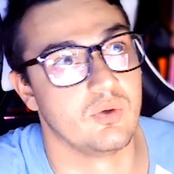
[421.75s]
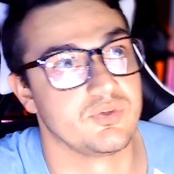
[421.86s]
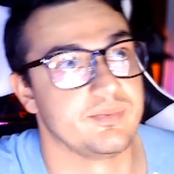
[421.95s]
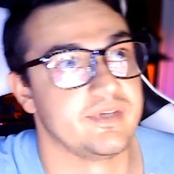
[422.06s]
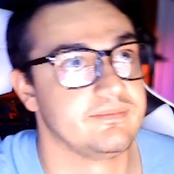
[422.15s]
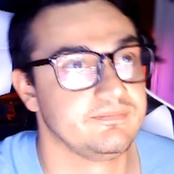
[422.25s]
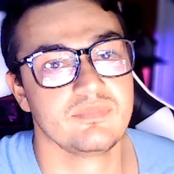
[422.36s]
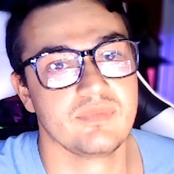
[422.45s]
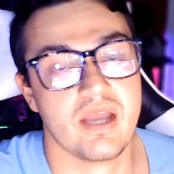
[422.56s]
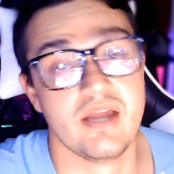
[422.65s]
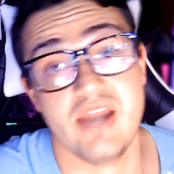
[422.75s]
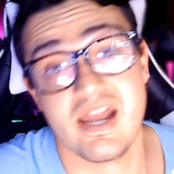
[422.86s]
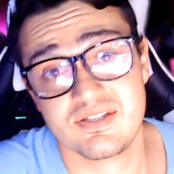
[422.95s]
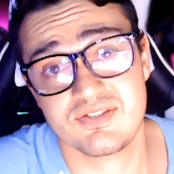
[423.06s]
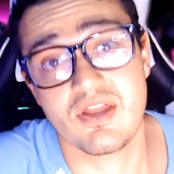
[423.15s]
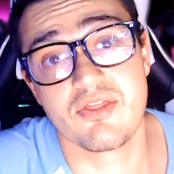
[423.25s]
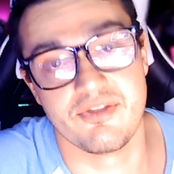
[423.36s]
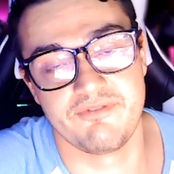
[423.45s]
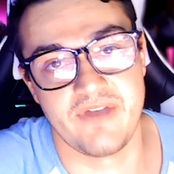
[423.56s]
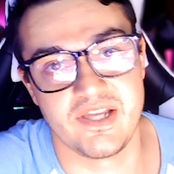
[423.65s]
Ultimate. Next,
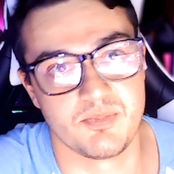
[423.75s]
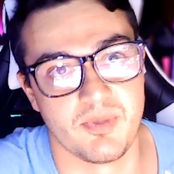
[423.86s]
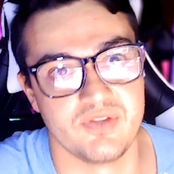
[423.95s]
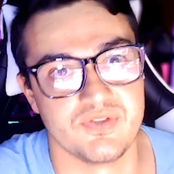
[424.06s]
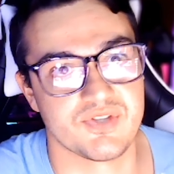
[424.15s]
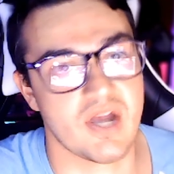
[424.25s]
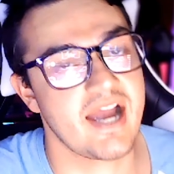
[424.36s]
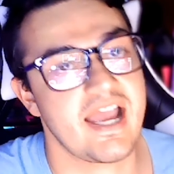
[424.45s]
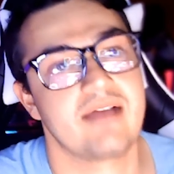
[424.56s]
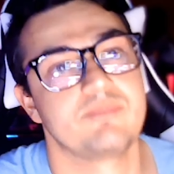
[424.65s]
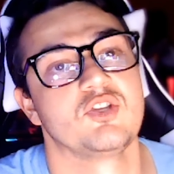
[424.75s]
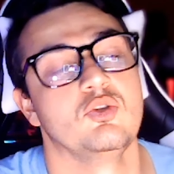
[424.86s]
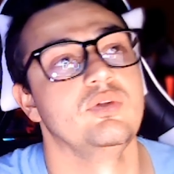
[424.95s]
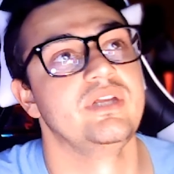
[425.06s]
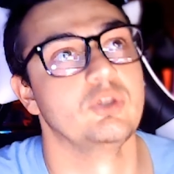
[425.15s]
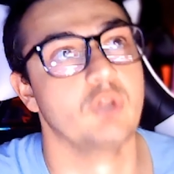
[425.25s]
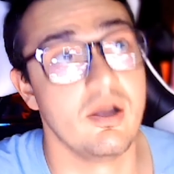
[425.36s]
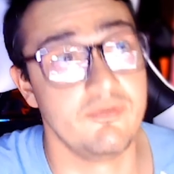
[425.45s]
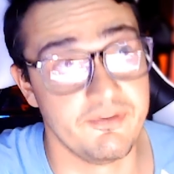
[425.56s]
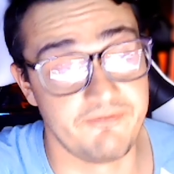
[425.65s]
the face buttons. I absolutely
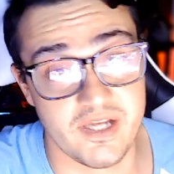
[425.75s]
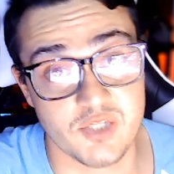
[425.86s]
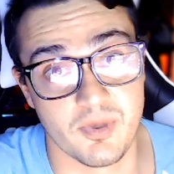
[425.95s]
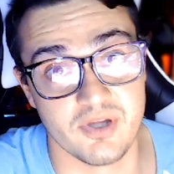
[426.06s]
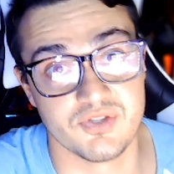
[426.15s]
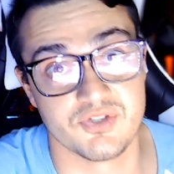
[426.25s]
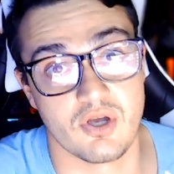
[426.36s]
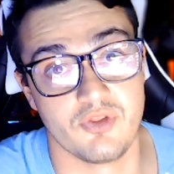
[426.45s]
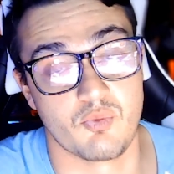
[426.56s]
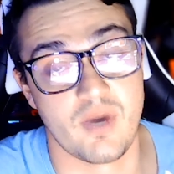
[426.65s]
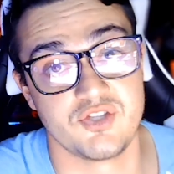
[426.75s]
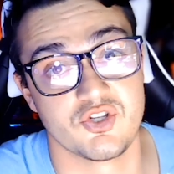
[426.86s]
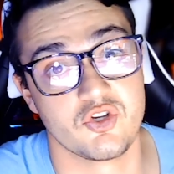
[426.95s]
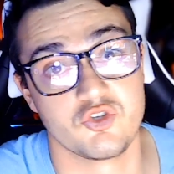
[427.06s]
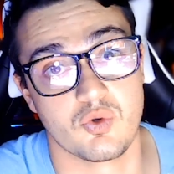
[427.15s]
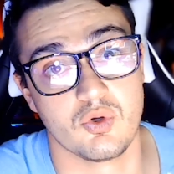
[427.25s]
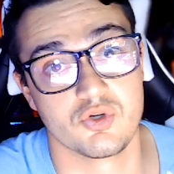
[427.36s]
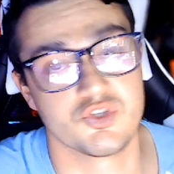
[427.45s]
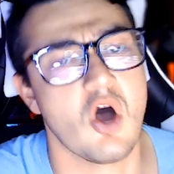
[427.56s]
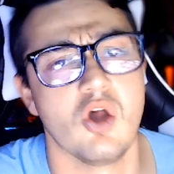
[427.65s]
love the face buttons on the Razer
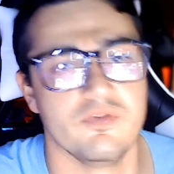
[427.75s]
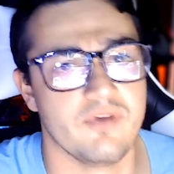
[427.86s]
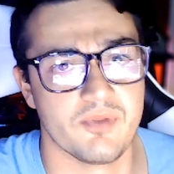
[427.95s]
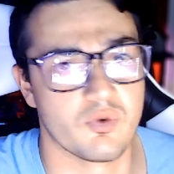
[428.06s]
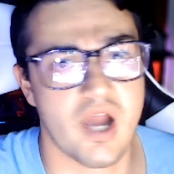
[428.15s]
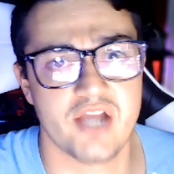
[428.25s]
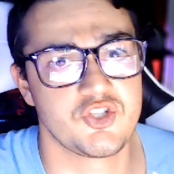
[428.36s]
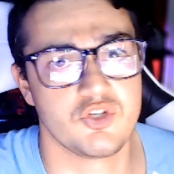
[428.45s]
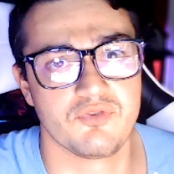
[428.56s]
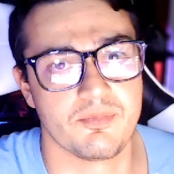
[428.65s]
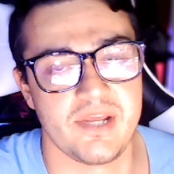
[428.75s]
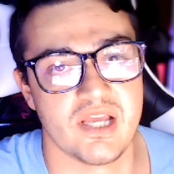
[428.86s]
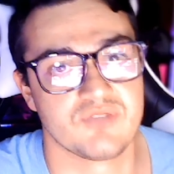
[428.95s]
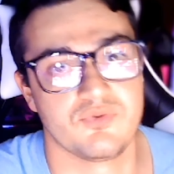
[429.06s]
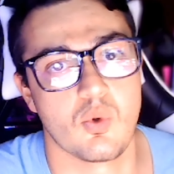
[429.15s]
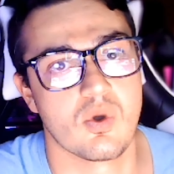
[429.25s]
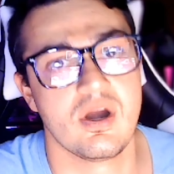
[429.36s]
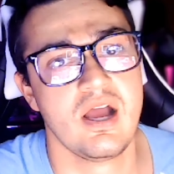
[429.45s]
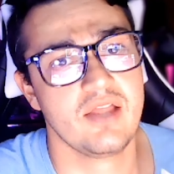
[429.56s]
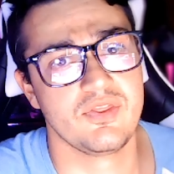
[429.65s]
controllers, all of them. The Raiju for
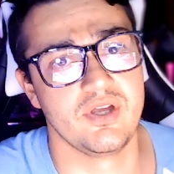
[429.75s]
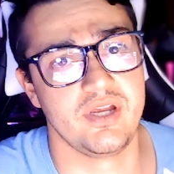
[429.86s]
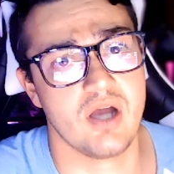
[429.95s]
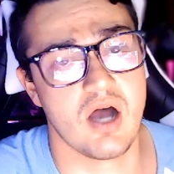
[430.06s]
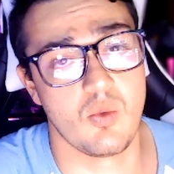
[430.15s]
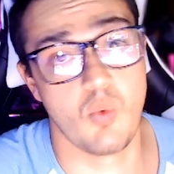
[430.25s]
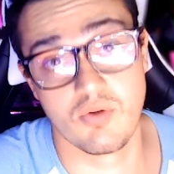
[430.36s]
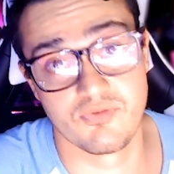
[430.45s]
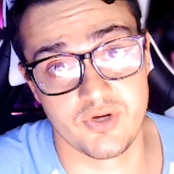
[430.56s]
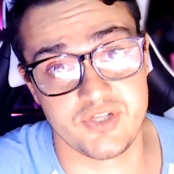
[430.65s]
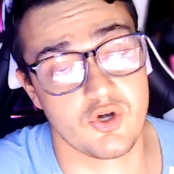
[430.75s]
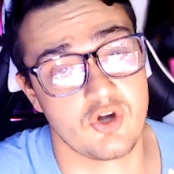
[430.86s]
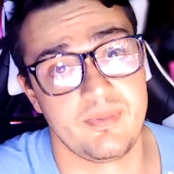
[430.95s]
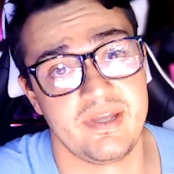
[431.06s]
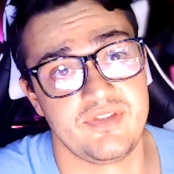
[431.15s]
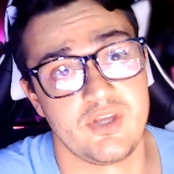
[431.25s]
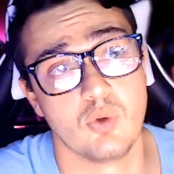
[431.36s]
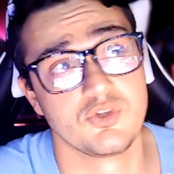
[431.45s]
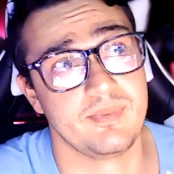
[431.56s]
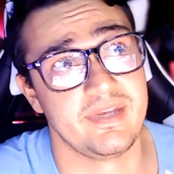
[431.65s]
PS4, the Wolverine Tournament, the
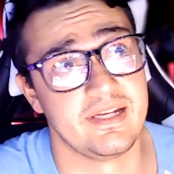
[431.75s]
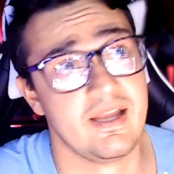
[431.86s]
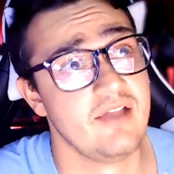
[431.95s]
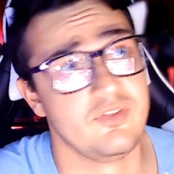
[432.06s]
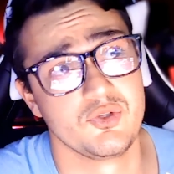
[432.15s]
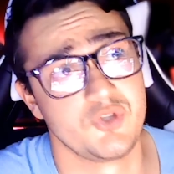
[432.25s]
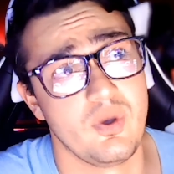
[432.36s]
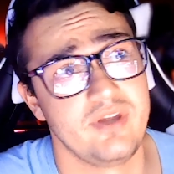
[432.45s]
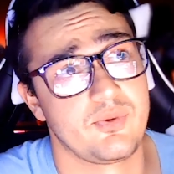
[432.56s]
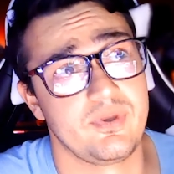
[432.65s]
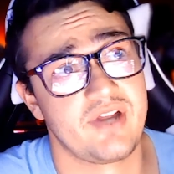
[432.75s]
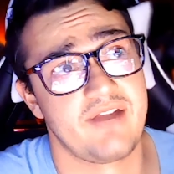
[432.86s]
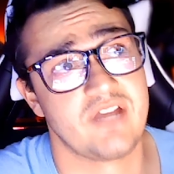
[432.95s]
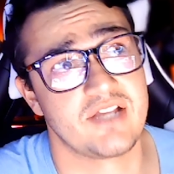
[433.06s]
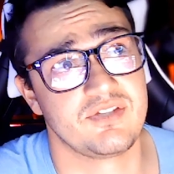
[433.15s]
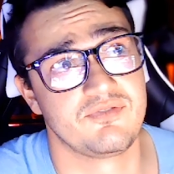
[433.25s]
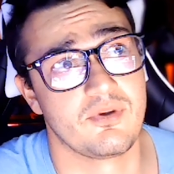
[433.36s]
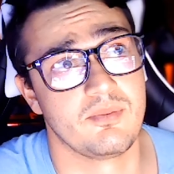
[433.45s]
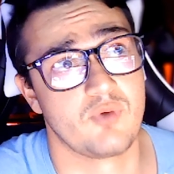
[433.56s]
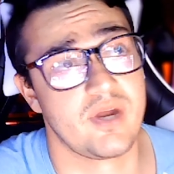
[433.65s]
Ultimate. Those are the only 3 that I've tested
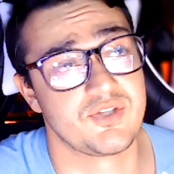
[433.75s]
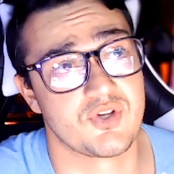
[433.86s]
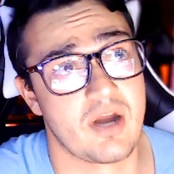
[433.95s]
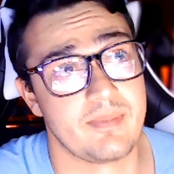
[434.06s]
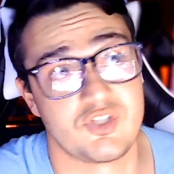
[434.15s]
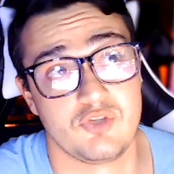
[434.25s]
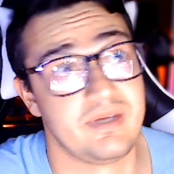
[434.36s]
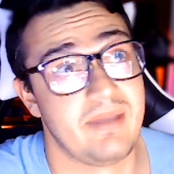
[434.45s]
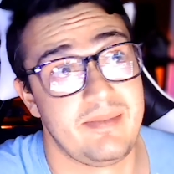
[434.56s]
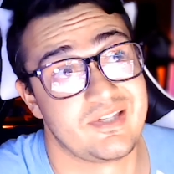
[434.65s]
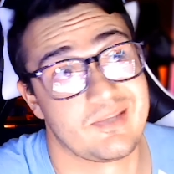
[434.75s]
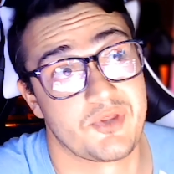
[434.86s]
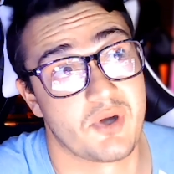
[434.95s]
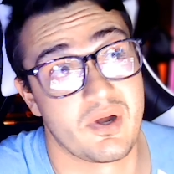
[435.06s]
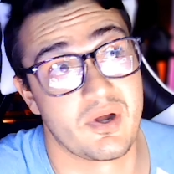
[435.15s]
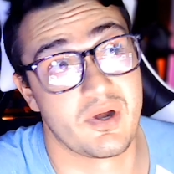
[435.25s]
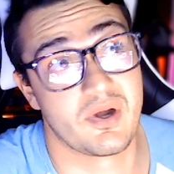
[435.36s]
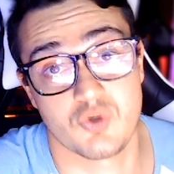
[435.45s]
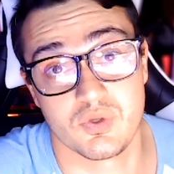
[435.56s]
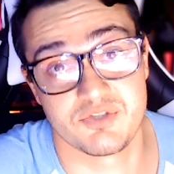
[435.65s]
from Razer. I'm assuming maybe some of their other
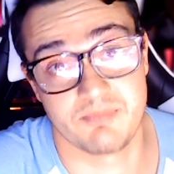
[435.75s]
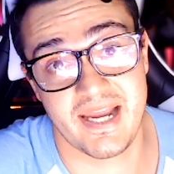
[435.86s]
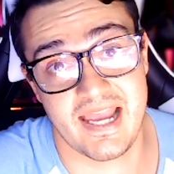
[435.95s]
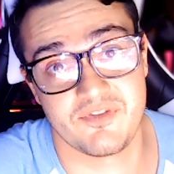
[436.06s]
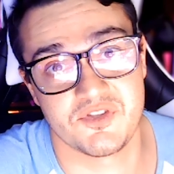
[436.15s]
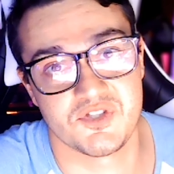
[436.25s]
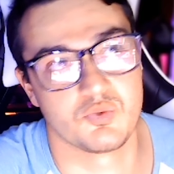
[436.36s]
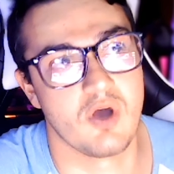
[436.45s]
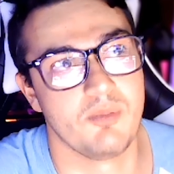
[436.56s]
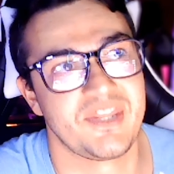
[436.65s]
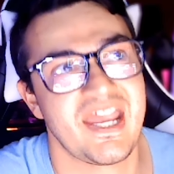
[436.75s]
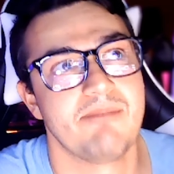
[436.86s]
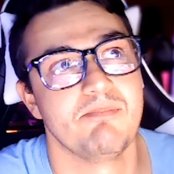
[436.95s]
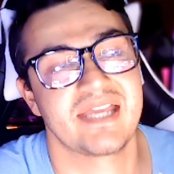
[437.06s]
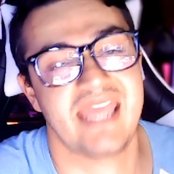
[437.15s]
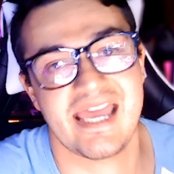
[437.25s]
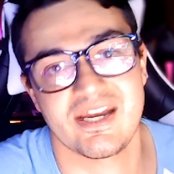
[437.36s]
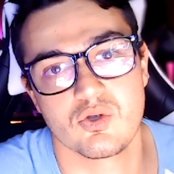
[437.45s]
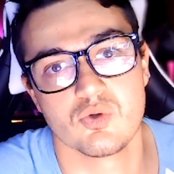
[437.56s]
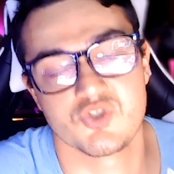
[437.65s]
controllers might have this as well, but they have
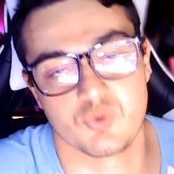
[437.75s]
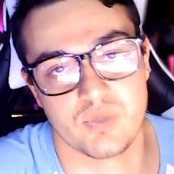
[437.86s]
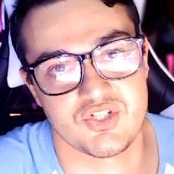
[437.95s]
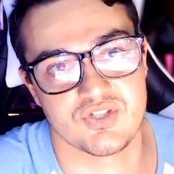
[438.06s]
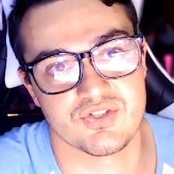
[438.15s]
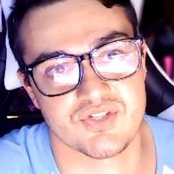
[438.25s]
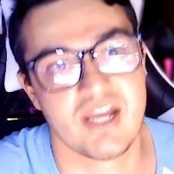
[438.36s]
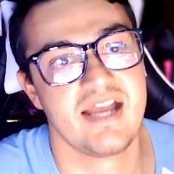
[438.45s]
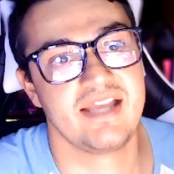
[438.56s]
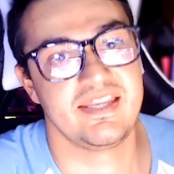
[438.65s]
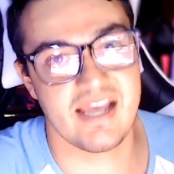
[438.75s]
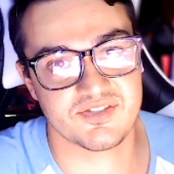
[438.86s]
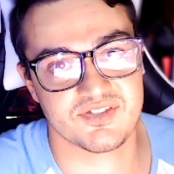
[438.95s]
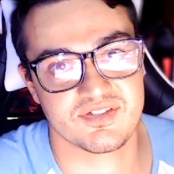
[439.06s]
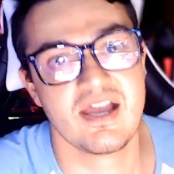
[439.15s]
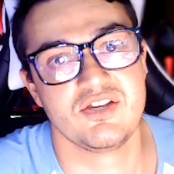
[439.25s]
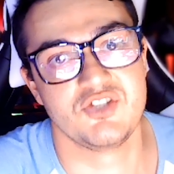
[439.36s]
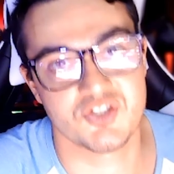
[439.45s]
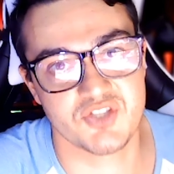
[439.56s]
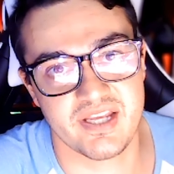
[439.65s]
mechanical switches. Yes,
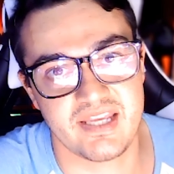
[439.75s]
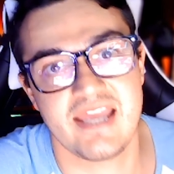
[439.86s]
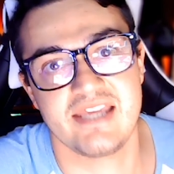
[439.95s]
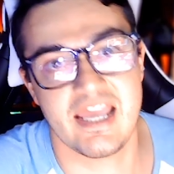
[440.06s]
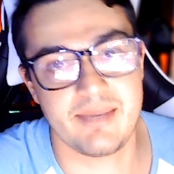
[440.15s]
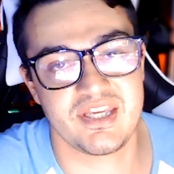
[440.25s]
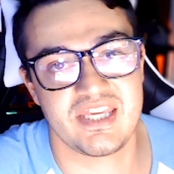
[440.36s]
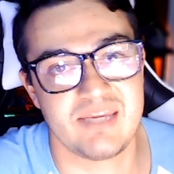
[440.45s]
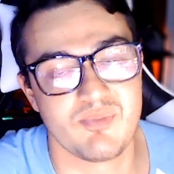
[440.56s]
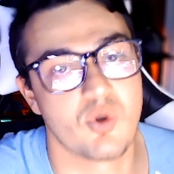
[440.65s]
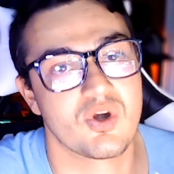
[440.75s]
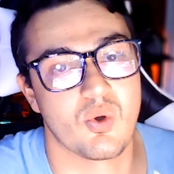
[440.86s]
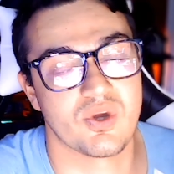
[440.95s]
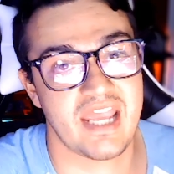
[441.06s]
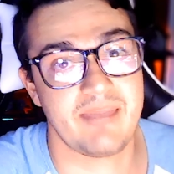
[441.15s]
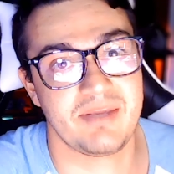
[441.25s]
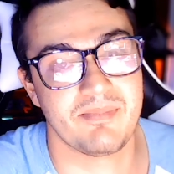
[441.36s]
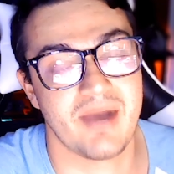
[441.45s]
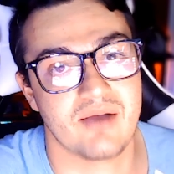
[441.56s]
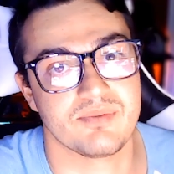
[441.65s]
just like a gaming keyboard or
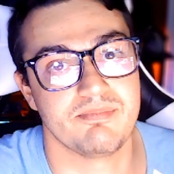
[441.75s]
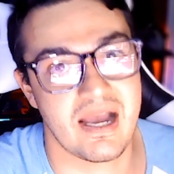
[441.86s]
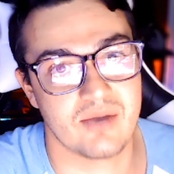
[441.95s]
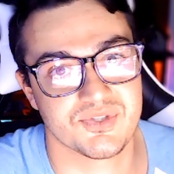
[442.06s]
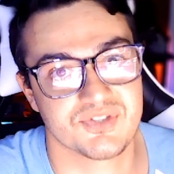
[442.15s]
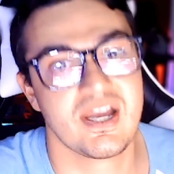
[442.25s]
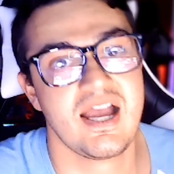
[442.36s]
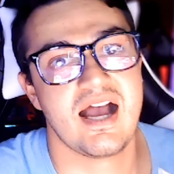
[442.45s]
gaming mouse.